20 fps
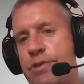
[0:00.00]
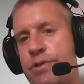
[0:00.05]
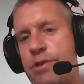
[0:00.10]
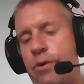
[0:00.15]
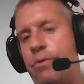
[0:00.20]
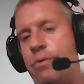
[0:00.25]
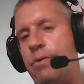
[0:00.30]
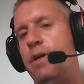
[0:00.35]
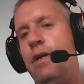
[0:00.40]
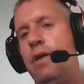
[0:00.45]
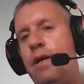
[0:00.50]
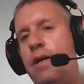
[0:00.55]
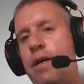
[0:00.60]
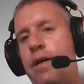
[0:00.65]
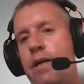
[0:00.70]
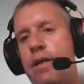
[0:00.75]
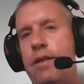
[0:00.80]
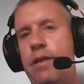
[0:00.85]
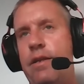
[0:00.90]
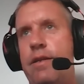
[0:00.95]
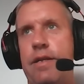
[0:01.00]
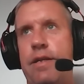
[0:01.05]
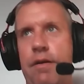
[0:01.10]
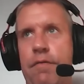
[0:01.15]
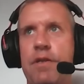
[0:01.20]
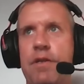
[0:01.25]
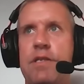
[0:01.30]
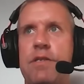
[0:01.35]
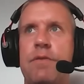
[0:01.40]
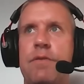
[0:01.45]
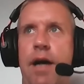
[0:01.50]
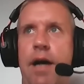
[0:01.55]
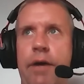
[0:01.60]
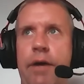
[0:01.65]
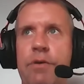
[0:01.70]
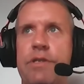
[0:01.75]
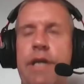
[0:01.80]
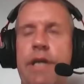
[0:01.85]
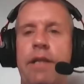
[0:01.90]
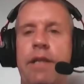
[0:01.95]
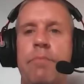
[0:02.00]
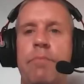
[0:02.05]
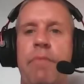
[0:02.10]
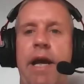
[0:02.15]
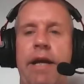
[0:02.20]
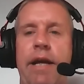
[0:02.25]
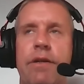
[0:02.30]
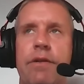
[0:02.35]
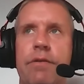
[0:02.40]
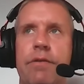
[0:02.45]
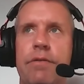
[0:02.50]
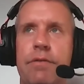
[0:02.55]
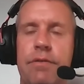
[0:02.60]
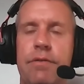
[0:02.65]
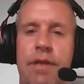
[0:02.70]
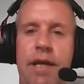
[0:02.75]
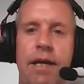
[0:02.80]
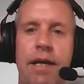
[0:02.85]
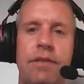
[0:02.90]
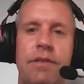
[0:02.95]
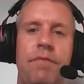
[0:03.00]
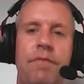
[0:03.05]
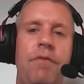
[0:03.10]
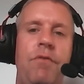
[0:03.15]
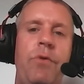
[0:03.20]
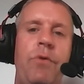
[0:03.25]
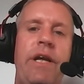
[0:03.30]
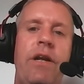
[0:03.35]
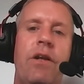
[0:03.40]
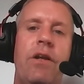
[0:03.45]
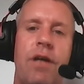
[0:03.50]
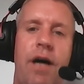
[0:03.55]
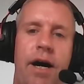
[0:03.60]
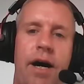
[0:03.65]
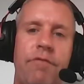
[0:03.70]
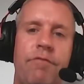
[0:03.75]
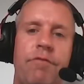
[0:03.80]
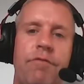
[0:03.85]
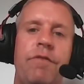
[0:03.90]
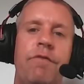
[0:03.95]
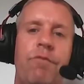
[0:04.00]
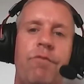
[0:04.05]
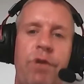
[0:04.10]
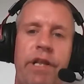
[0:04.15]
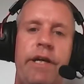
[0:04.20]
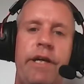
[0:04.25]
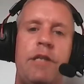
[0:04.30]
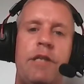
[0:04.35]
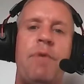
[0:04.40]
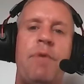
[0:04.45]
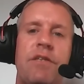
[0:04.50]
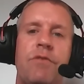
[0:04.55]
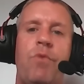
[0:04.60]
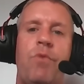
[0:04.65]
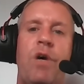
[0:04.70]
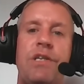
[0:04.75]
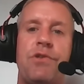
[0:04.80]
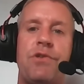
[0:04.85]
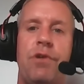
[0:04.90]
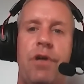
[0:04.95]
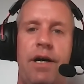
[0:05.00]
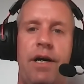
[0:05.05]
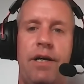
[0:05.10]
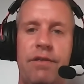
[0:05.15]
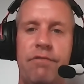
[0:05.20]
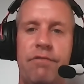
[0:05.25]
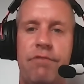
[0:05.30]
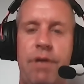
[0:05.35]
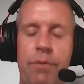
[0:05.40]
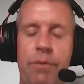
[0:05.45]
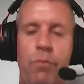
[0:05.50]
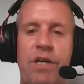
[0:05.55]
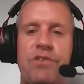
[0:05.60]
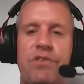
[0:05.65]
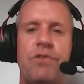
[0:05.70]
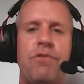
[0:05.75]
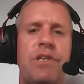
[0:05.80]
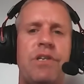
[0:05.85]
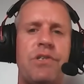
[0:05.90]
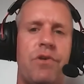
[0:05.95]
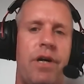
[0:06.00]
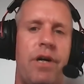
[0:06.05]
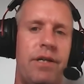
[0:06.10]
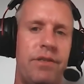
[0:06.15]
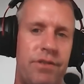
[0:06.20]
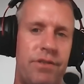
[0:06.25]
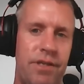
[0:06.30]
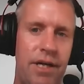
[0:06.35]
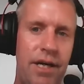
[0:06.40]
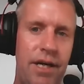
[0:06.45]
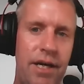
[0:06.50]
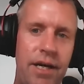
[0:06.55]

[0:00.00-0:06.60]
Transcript: So the difference, I would say, in the main thing is that if you eat a lot of really expensive Western Western restaurants